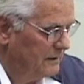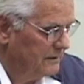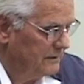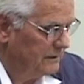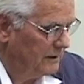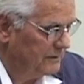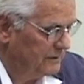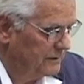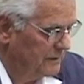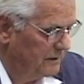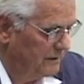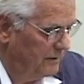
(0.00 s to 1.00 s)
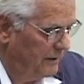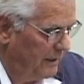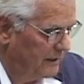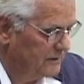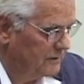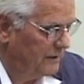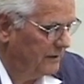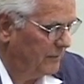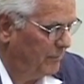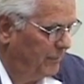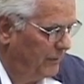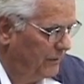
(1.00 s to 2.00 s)
Such dazzling
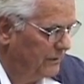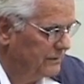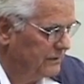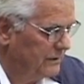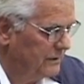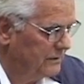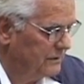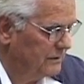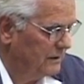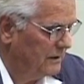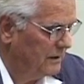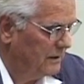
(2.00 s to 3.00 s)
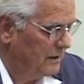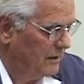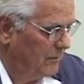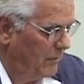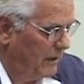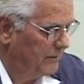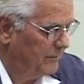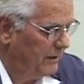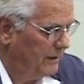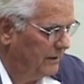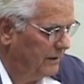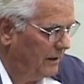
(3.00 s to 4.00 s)
appearances might
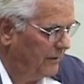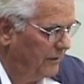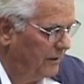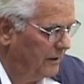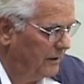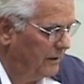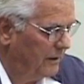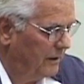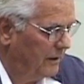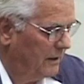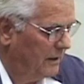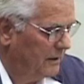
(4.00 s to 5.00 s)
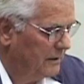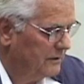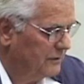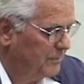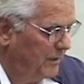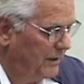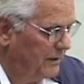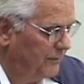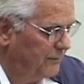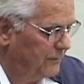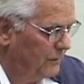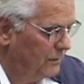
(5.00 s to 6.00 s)
mean nothing despite a
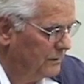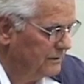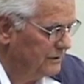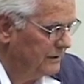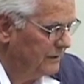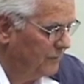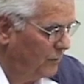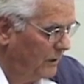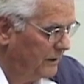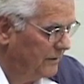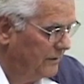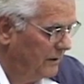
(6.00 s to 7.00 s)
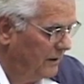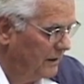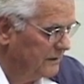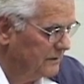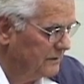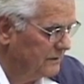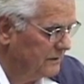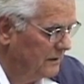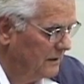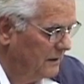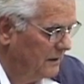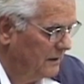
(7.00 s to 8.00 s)
fluency of white dots,
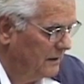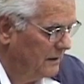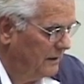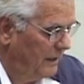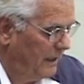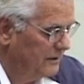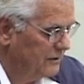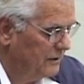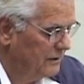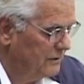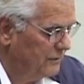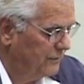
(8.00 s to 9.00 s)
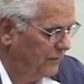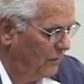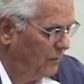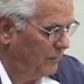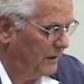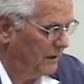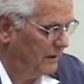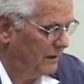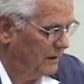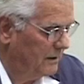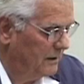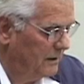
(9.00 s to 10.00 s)
dashes
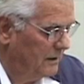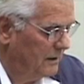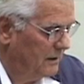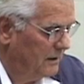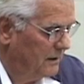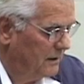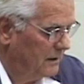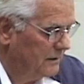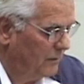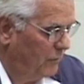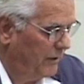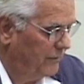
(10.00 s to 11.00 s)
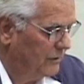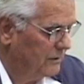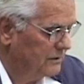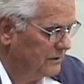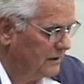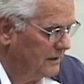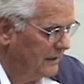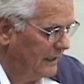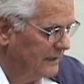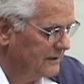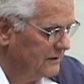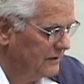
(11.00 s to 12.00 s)
foaming on the river's
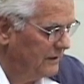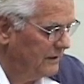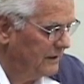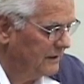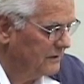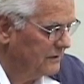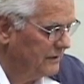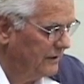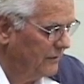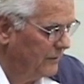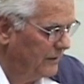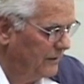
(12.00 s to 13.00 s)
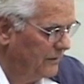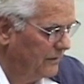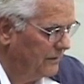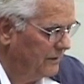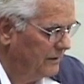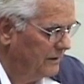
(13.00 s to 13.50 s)
glassine exterior,